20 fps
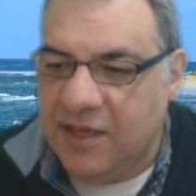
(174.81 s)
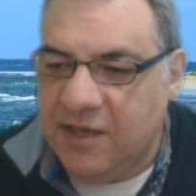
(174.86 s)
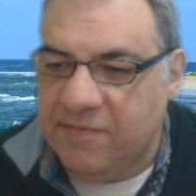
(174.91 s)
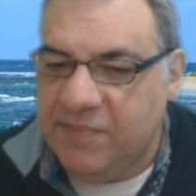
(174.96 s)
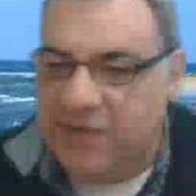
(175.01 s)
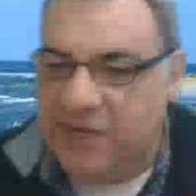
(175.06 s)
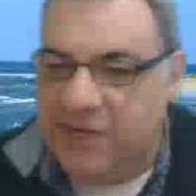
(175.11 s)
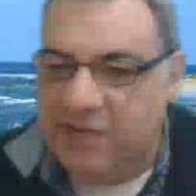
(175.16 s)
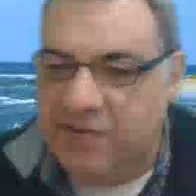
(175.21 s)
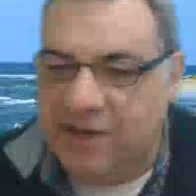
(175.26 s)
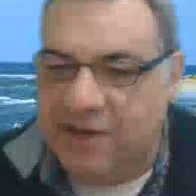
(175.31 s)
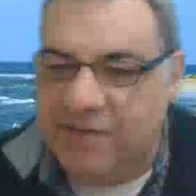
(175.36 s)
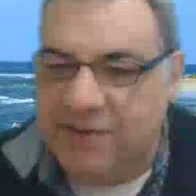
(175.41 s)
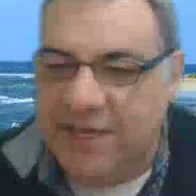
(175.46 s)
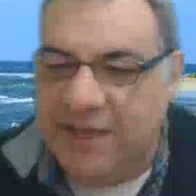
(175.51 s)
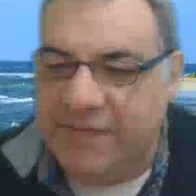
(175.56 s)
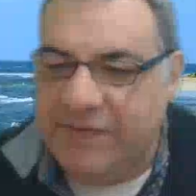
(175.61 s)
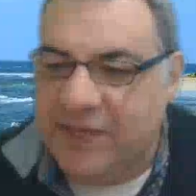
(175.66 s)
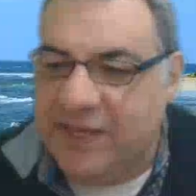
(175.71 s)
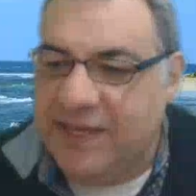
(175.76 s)
But anyway, we
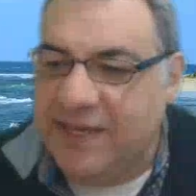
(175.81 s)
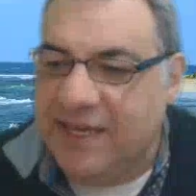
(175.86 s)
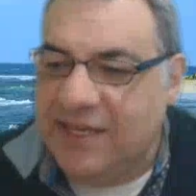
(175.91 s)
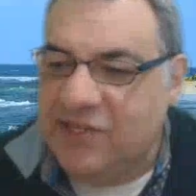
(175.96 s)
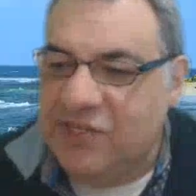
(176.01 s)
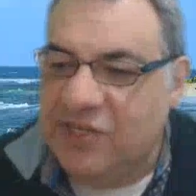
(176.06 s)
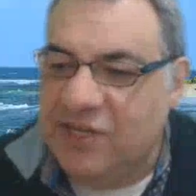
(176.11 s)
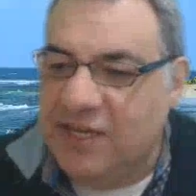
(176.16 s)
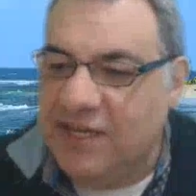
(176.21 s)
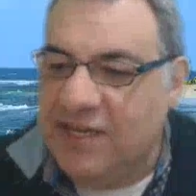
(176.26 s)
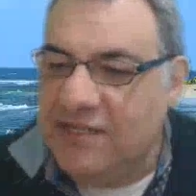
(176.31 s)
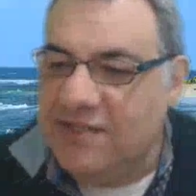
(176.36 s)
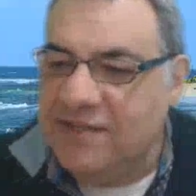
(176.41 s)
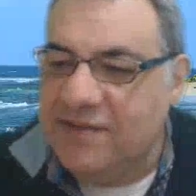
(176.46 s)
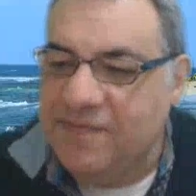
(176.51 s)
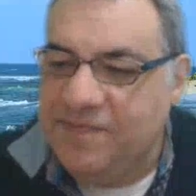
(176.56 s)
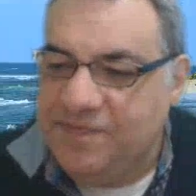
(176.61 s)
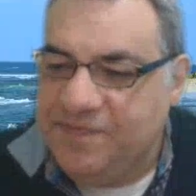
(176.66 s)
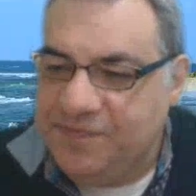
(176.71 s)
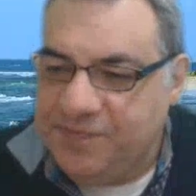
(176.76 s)
have king h8,
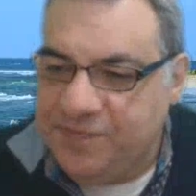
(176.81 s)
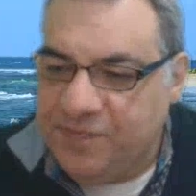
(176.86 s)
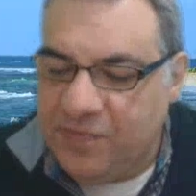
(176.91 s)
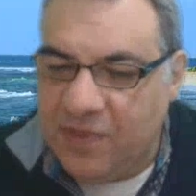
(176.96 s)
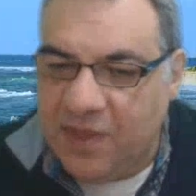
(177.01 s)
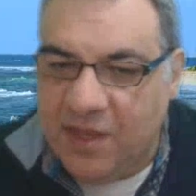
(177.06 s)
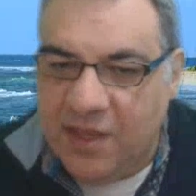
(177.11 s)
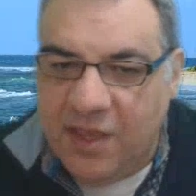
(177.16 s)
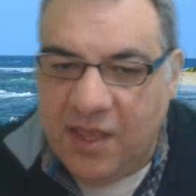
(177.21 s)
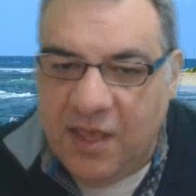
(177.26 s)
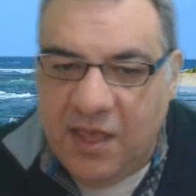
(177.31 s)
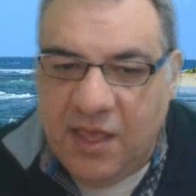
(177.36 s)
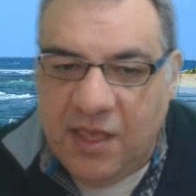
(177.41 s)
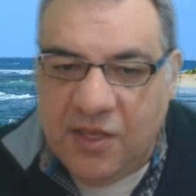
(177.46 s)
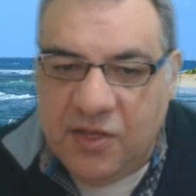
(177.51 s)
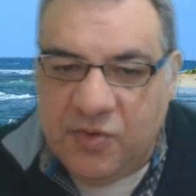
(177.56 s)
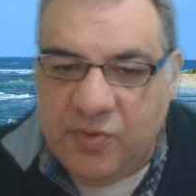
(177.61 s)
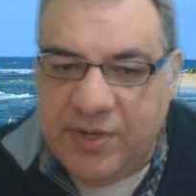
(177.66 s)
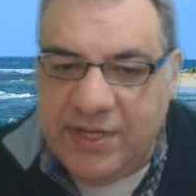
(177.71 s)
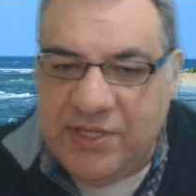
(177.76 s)

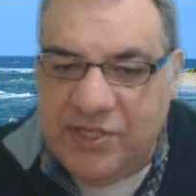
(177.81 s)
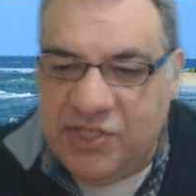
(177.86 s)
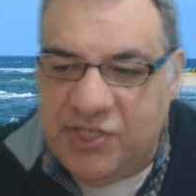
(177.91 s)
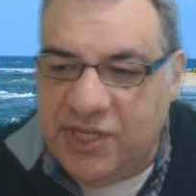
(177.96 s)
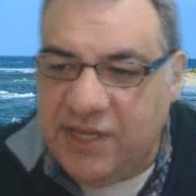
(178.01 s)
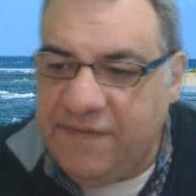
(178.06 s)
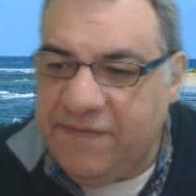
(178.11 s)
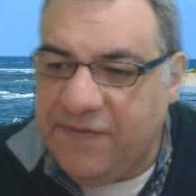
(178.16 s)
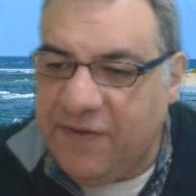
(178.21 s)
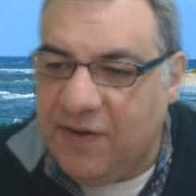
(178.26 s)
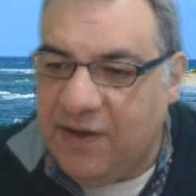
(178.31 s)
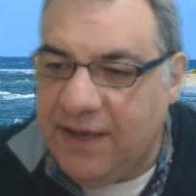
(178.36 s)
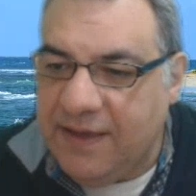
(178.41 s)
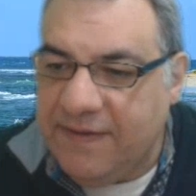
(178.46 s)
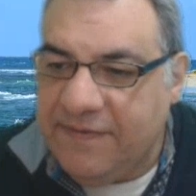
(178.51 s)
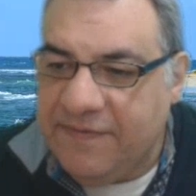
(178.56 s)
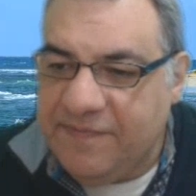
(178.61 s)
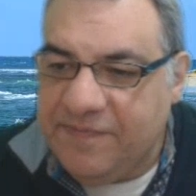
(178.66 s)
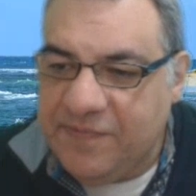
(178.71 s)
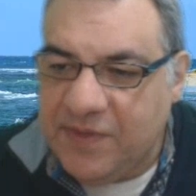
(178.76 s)
queen
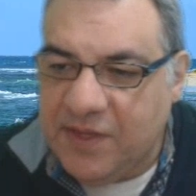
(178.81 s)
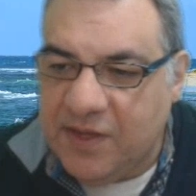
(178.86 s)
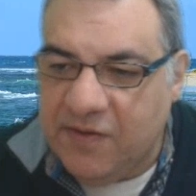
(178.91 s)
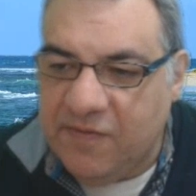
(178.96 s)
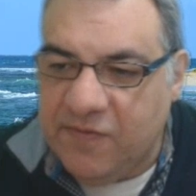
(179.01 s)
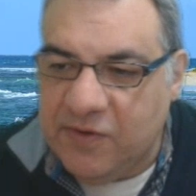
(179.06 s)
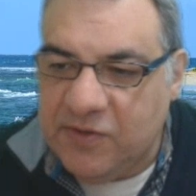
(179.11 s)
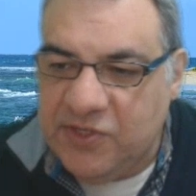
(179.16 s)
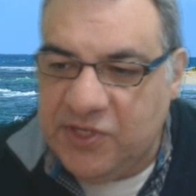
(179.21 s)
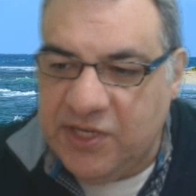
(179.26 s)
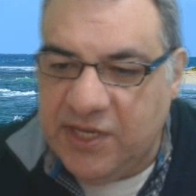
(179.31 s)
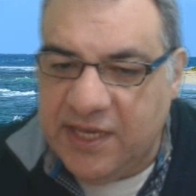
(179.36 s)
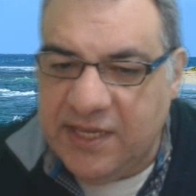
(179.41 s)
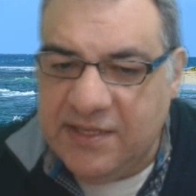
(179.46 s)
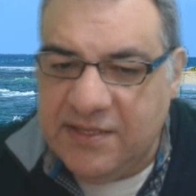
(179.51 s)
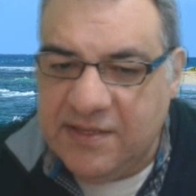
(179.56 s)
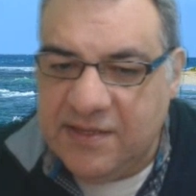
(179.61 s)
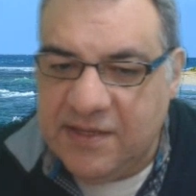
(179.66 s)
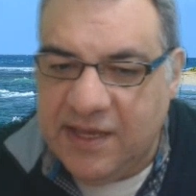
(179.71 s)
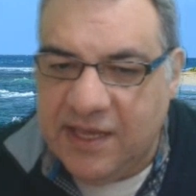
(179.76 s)
g5, rook
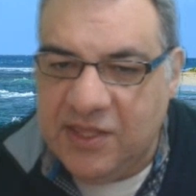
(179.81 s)
g8, and the